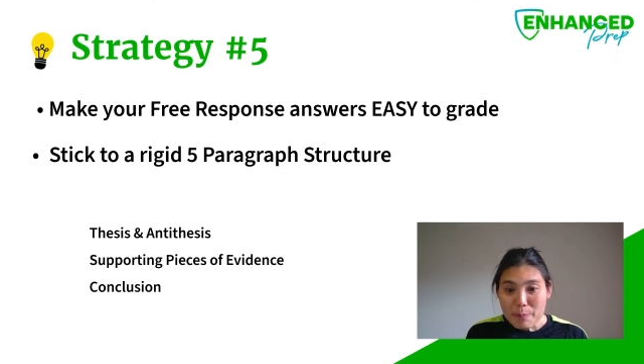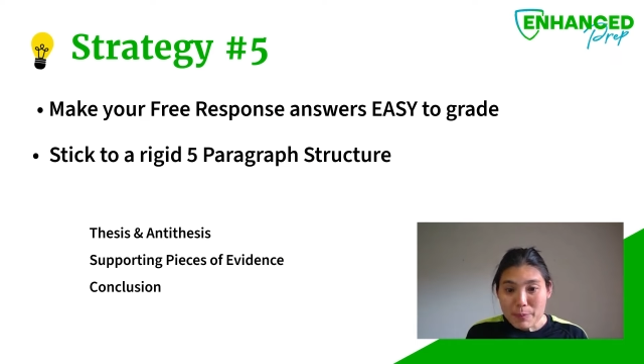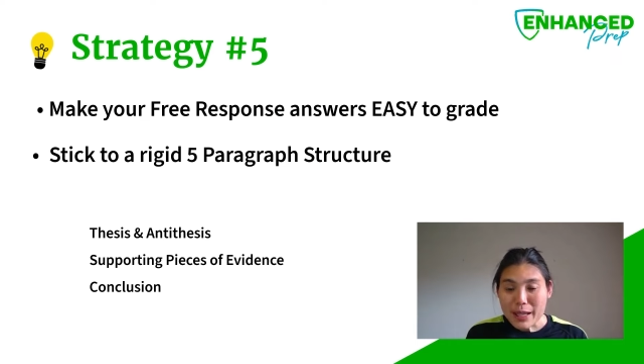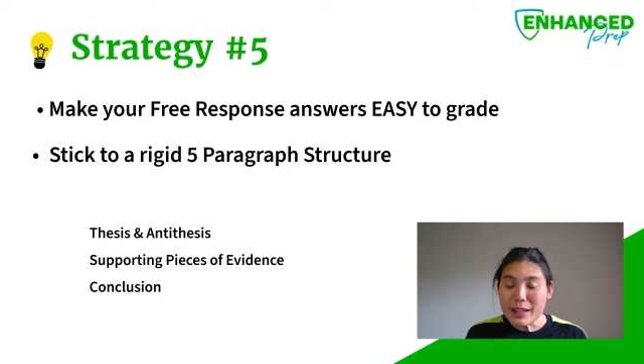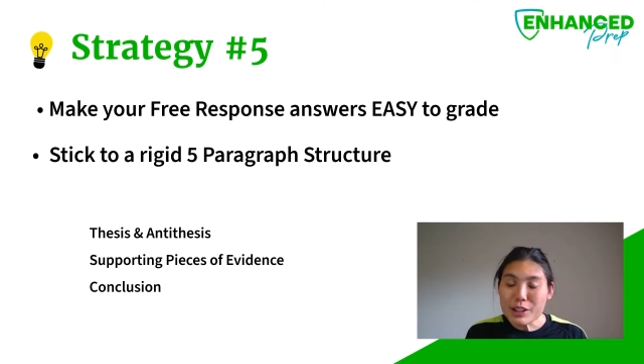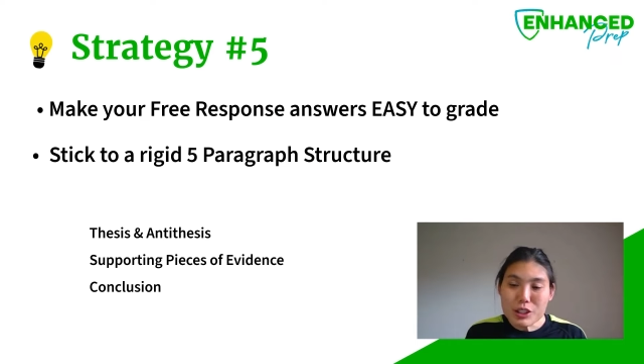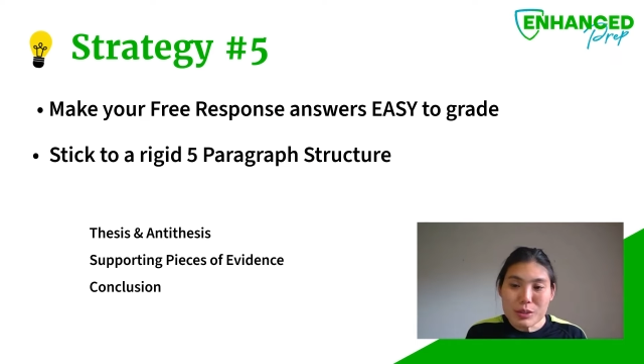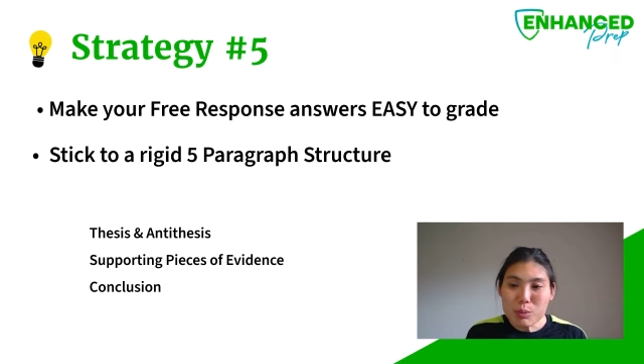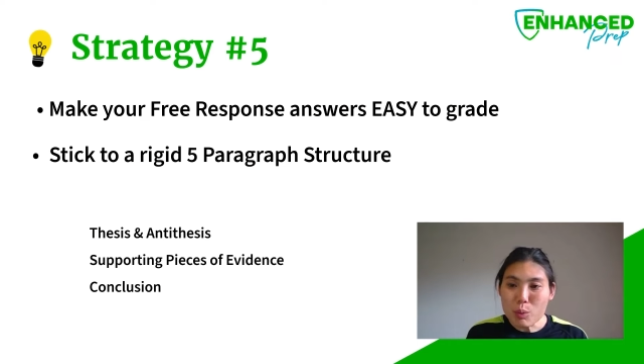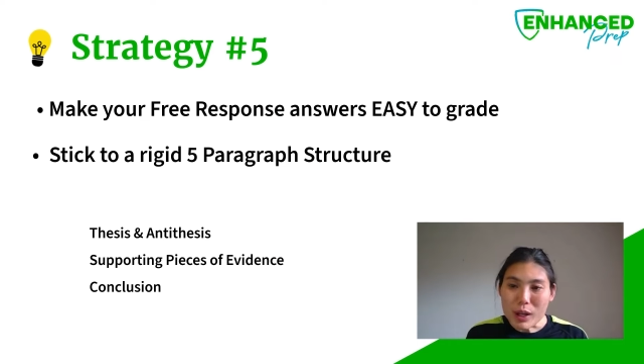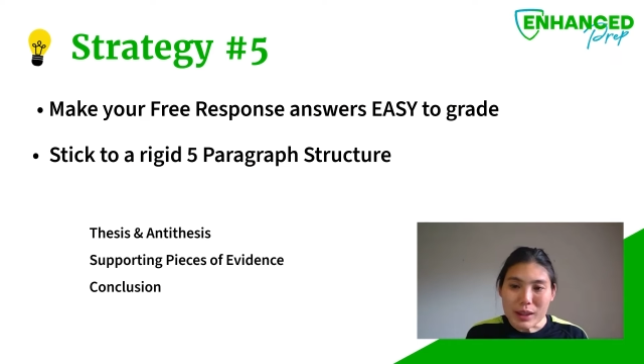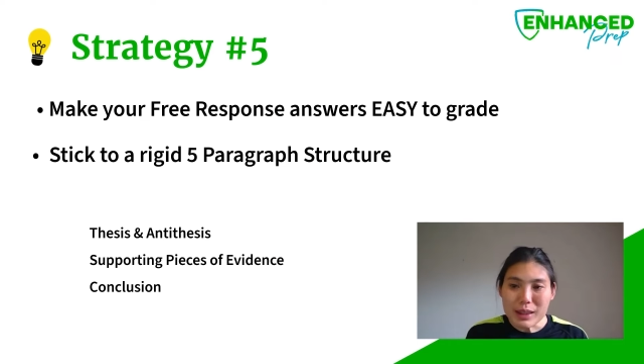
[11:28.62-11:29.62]
And it's just
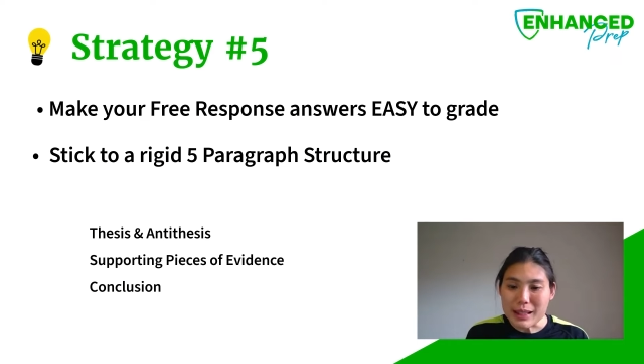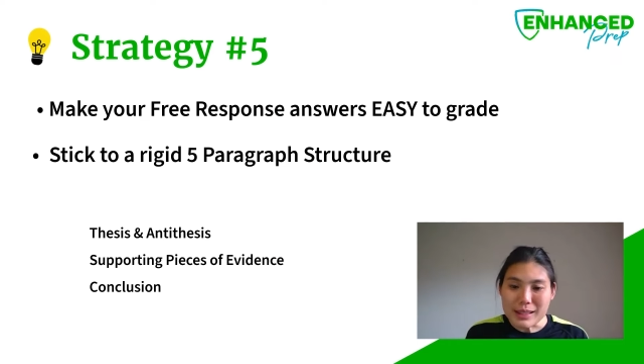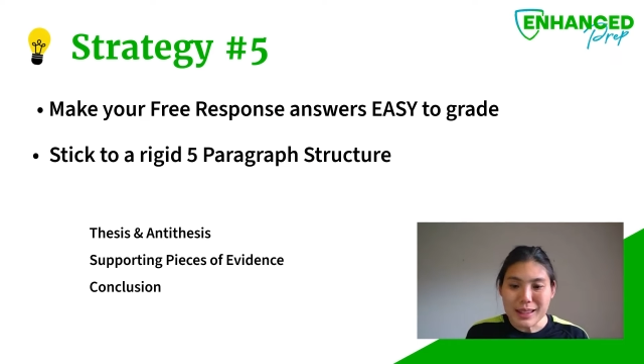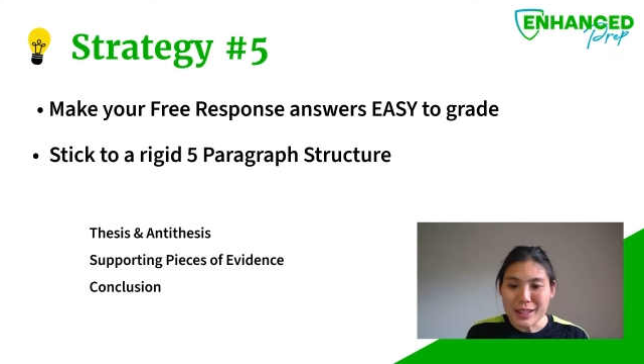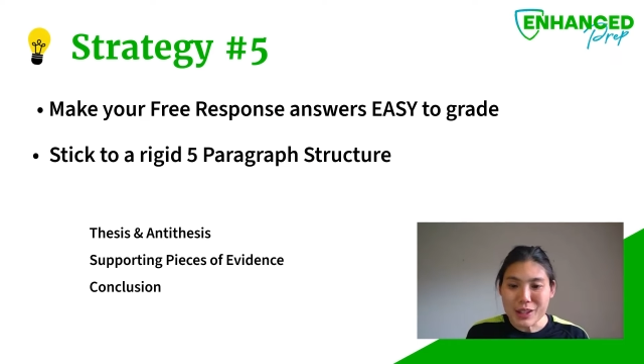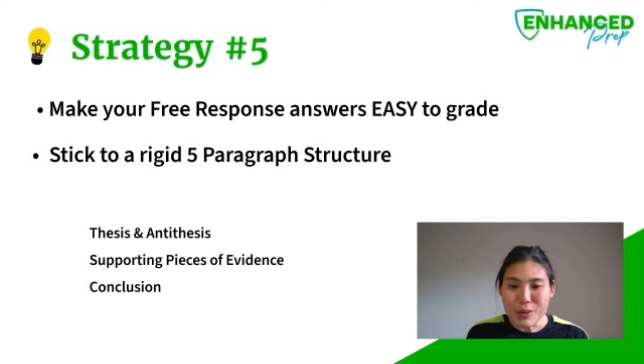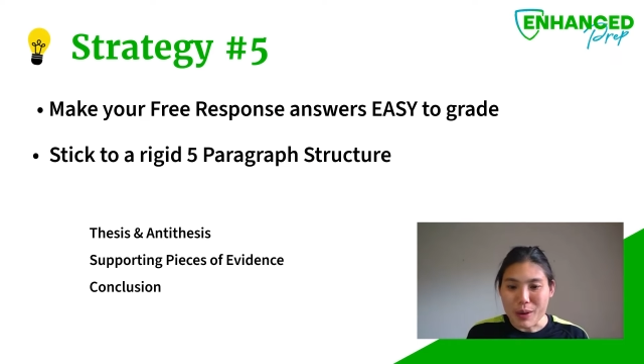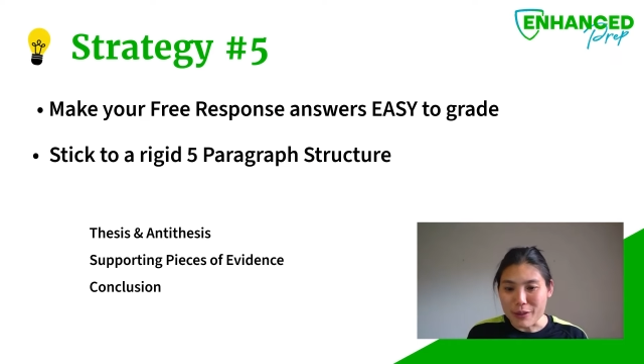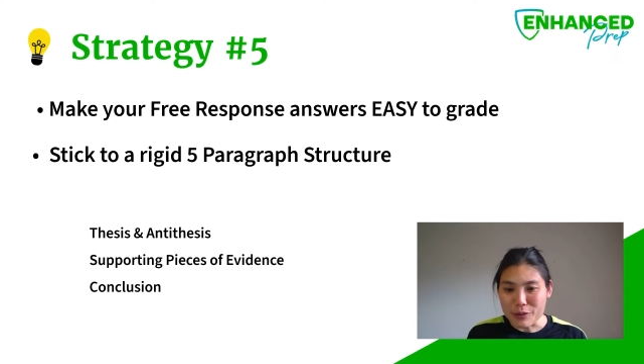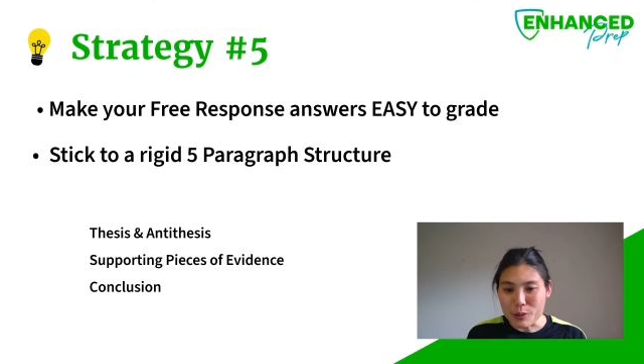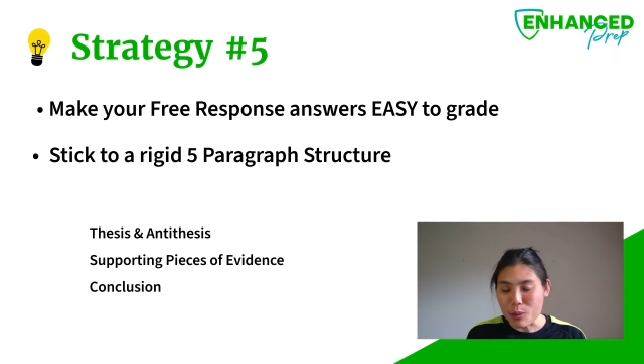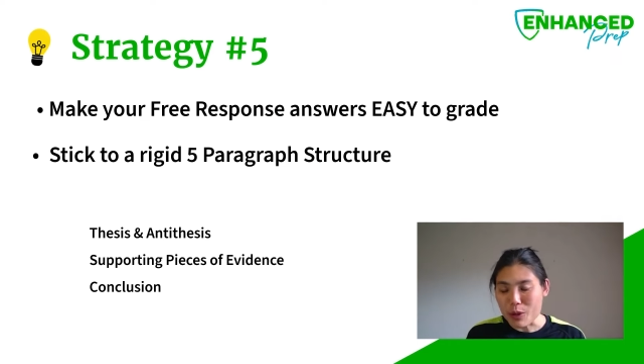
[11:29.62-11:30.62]
one less thing you
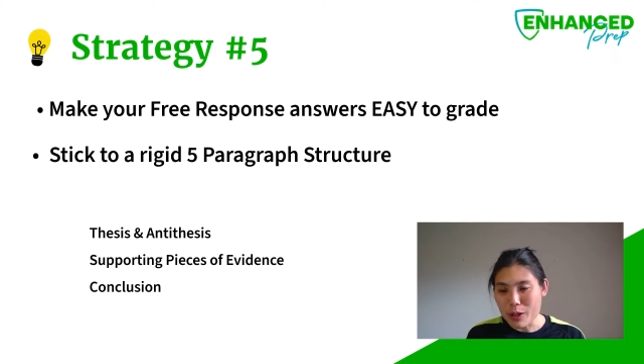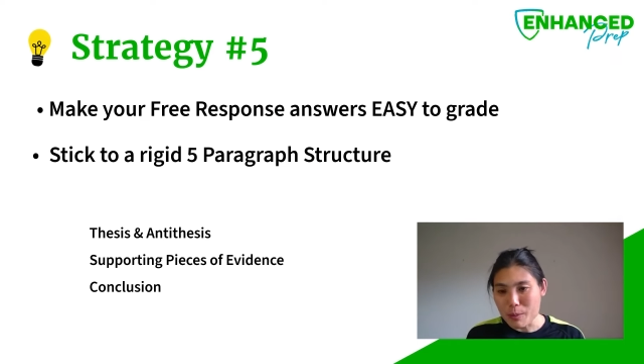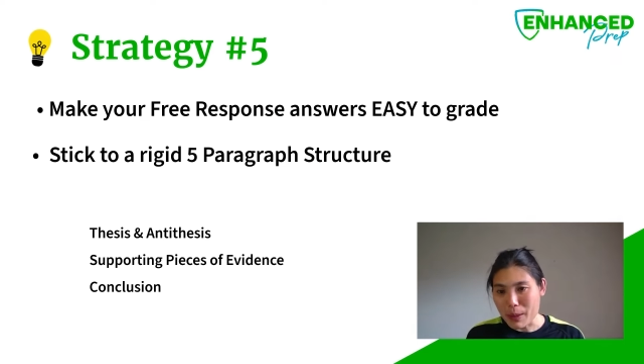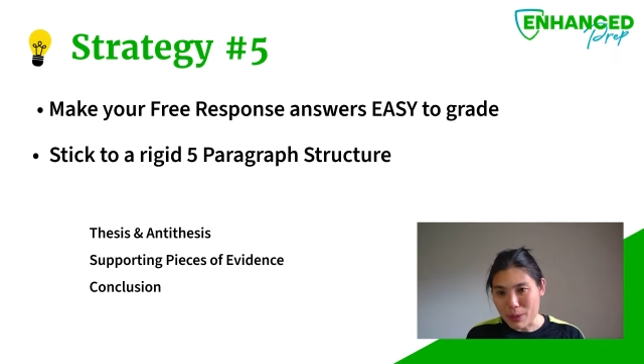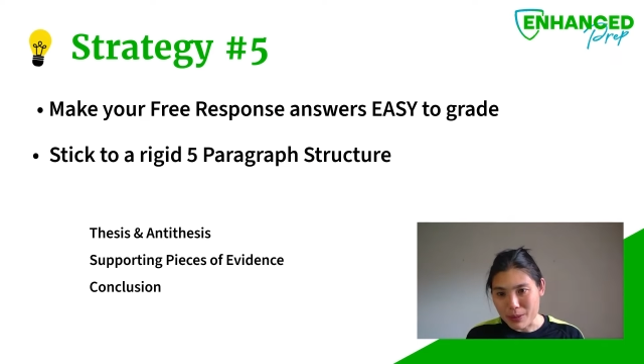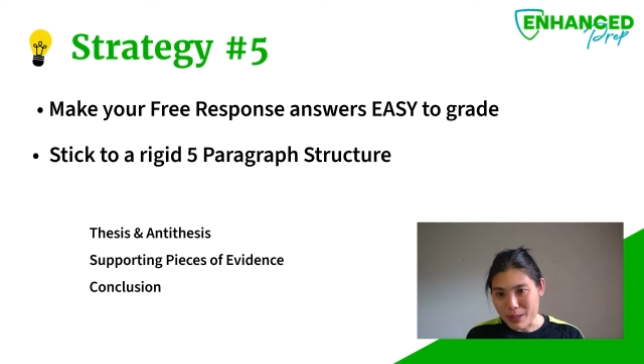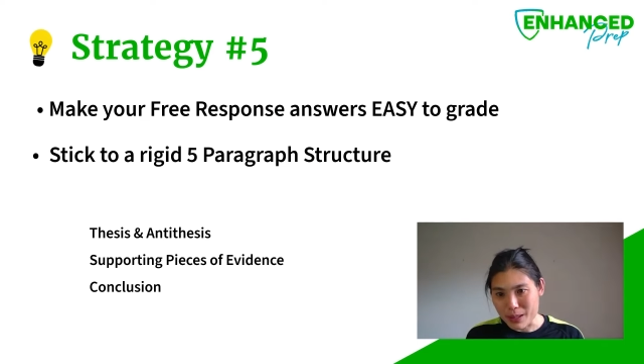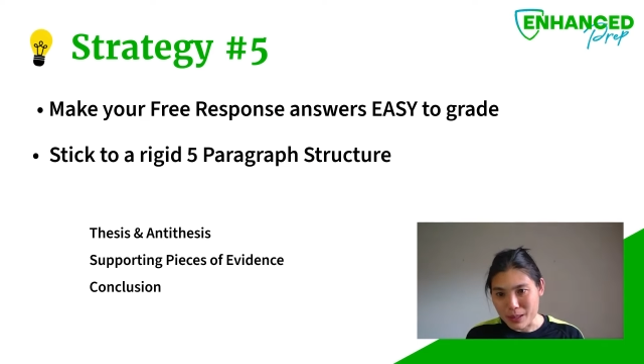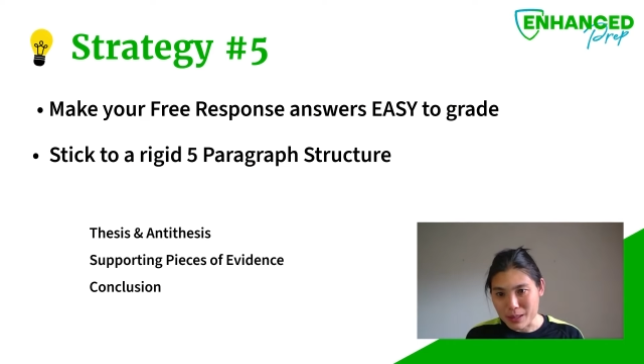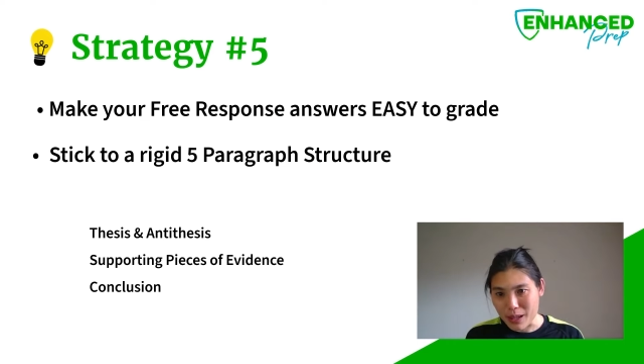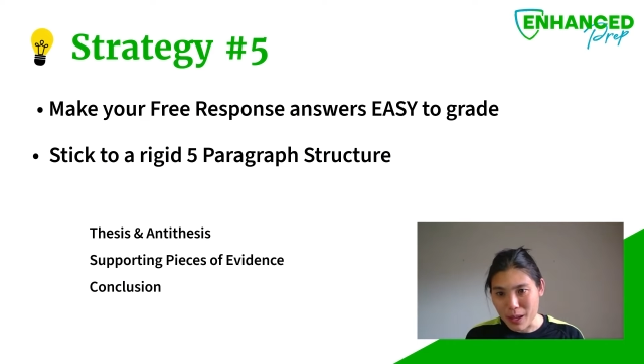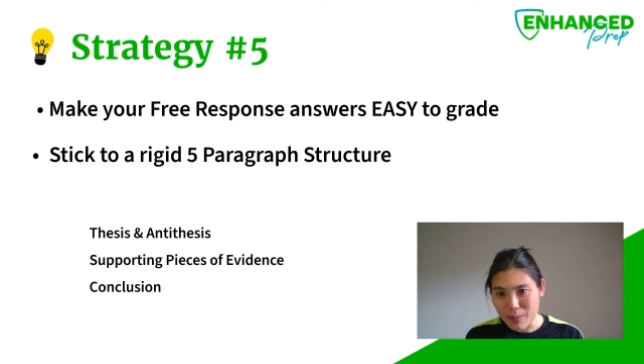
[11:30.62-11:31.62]
have to worry about on
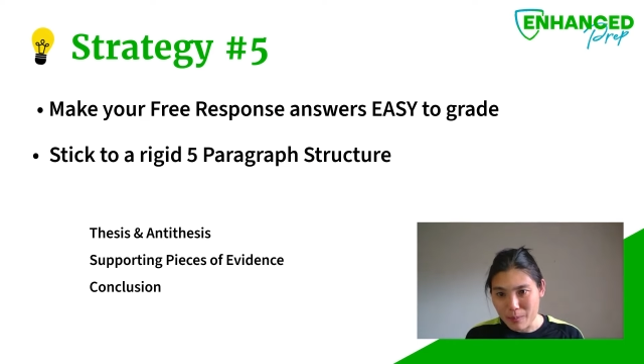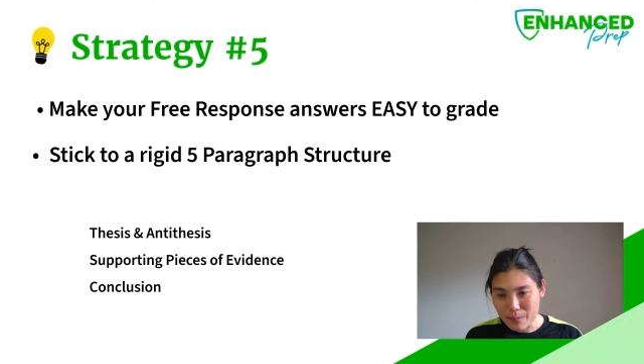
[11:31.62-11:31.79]
test day.